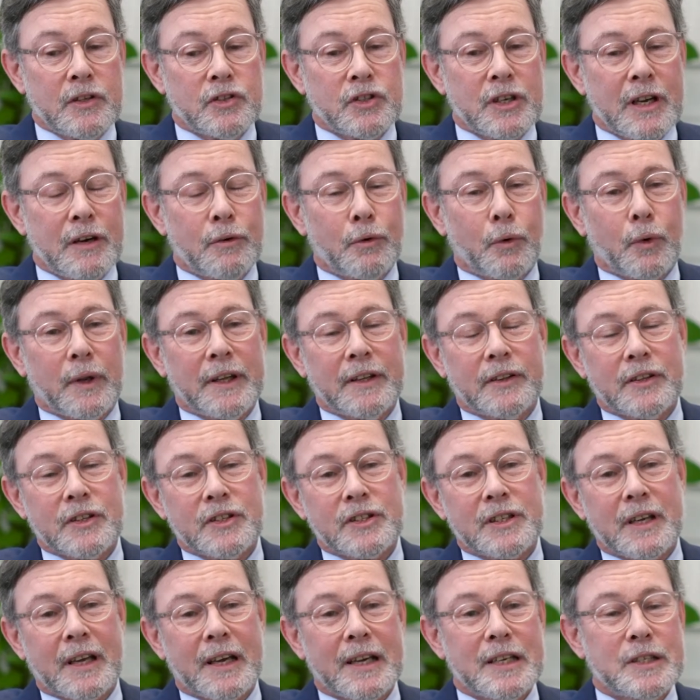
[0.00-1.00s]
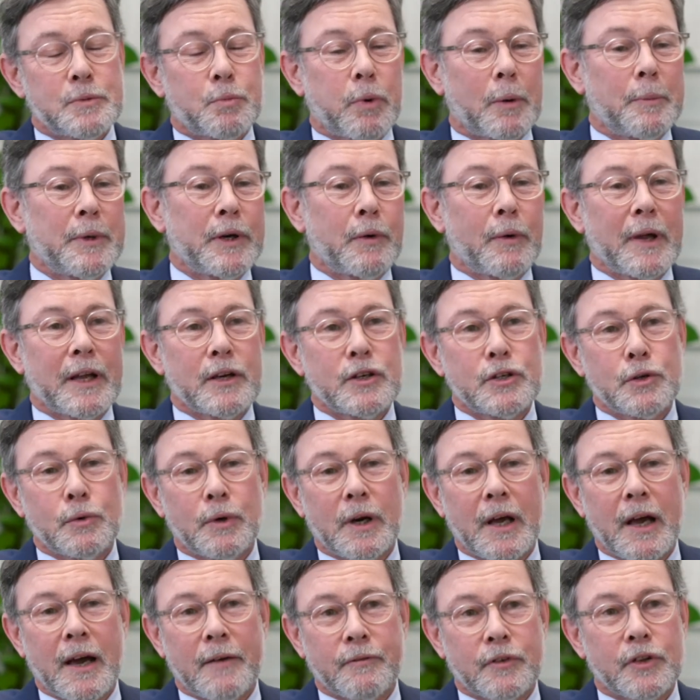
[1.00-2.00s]
general length of stay is probably around
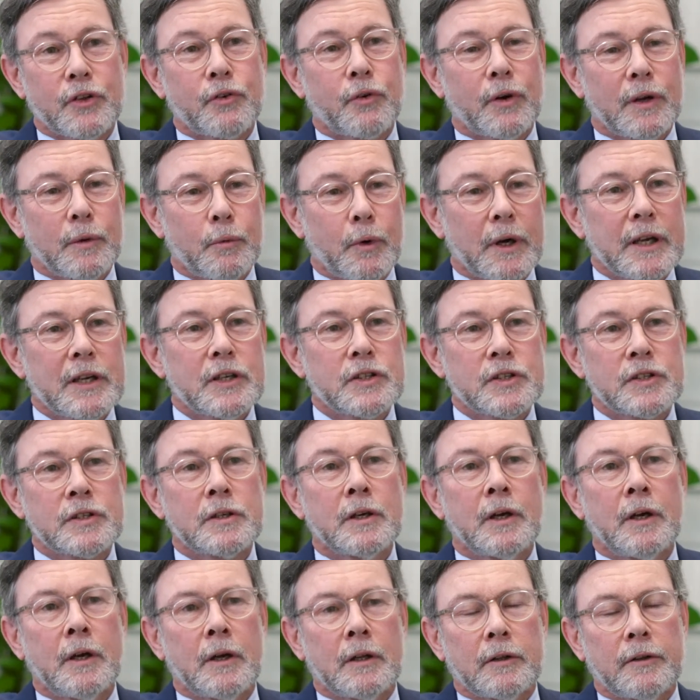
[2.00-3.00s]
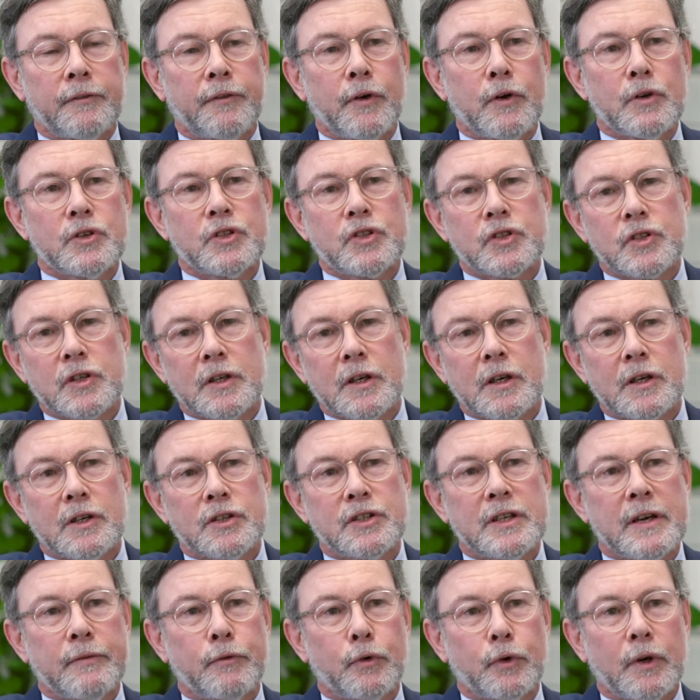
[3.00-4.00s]
2.5 to 3 weeks. The first
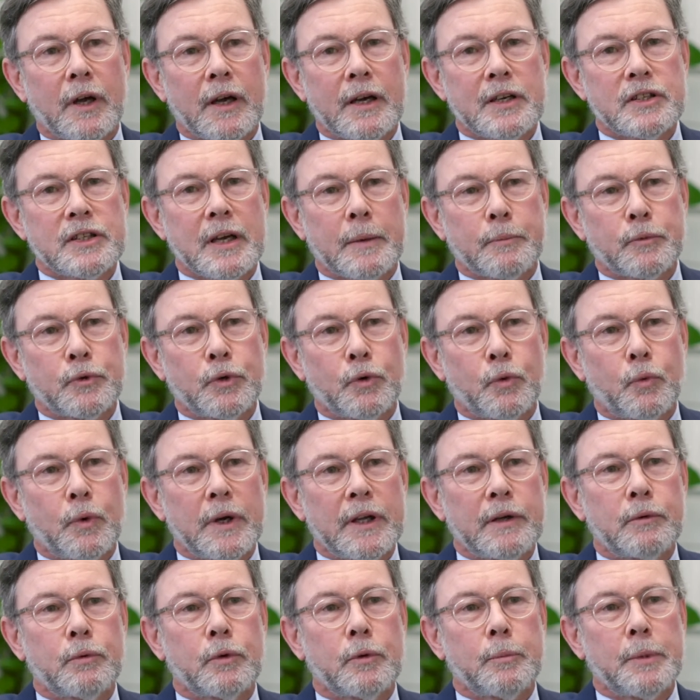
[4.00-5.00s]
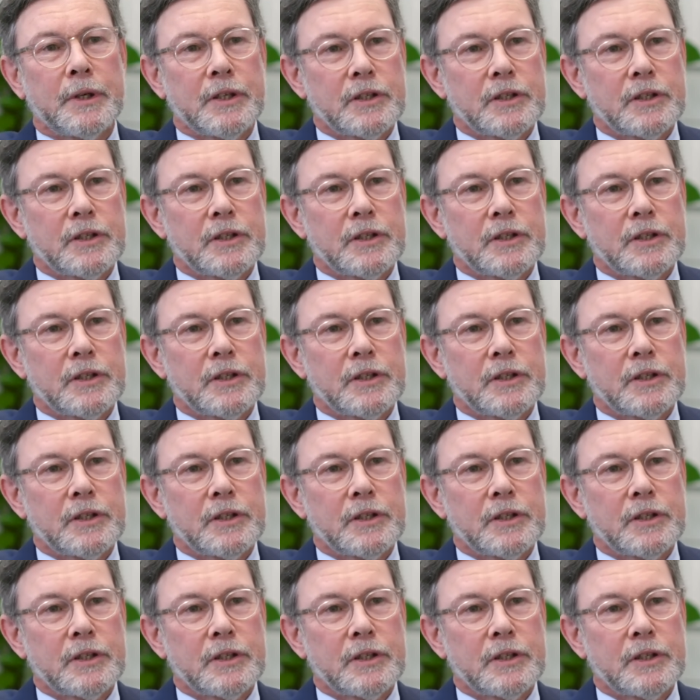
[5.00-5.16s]
several days up to a week would be